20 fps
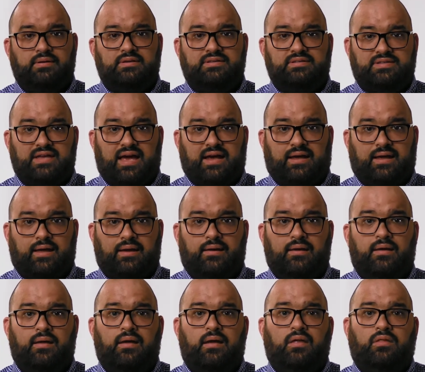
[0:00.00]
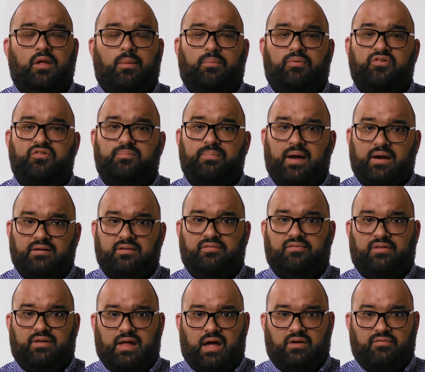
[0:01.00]
Second, the
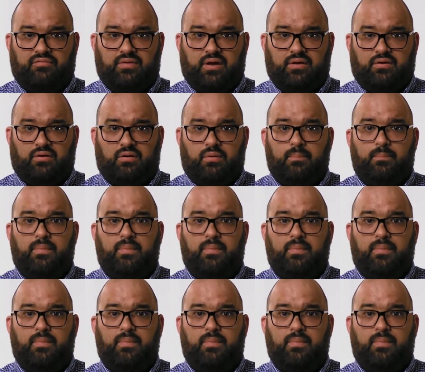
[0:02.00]
prospective cloud vendor